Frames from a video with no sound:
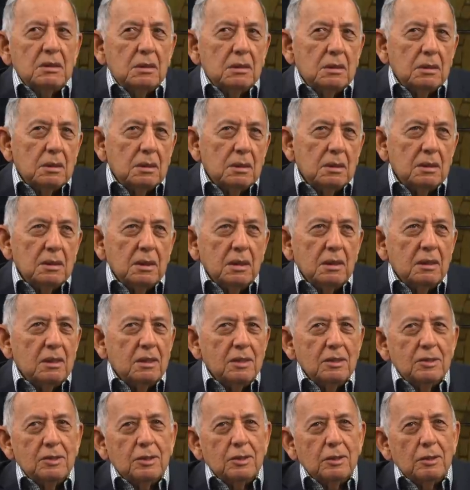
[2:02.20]
uh, didn't
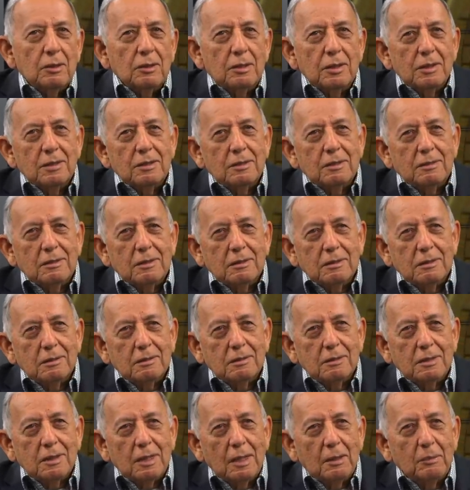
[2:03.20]
consider his
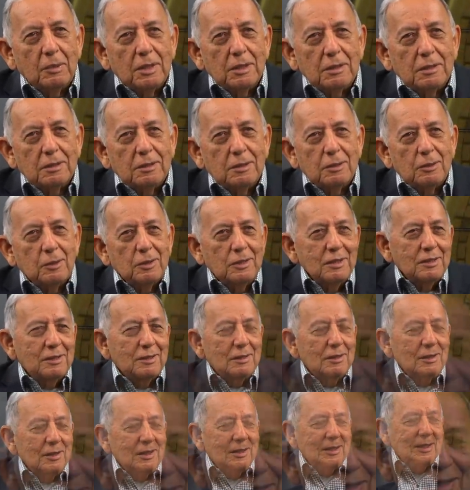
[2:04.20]
comments
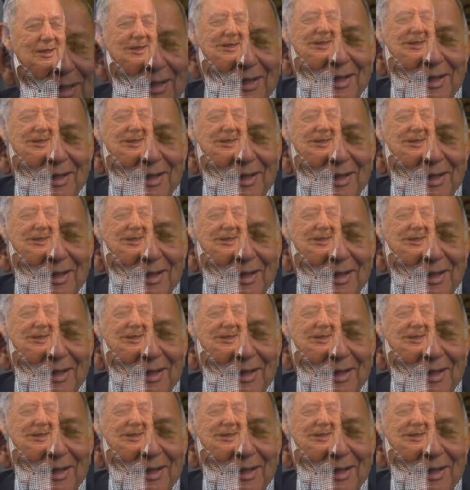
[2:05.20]
seriously,